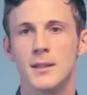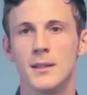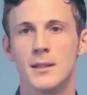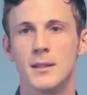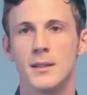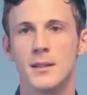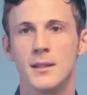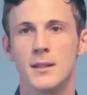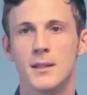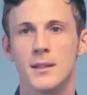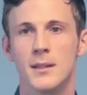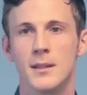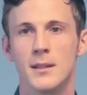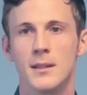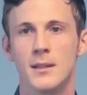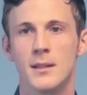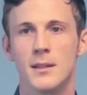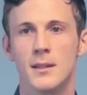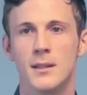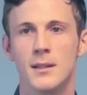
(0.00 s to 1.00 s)

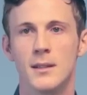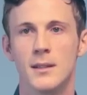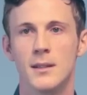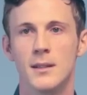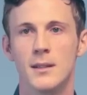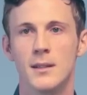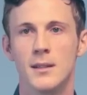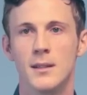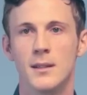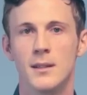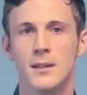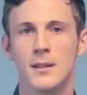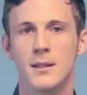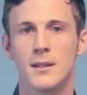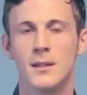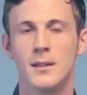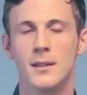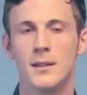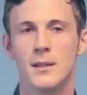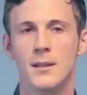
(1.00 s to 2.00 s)

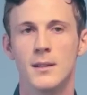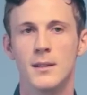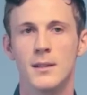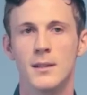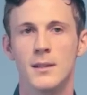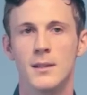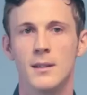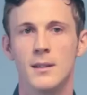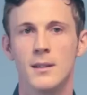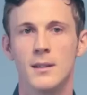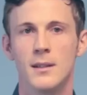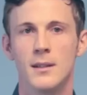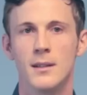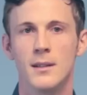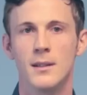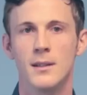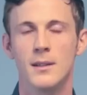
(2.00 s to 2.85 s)
(silence)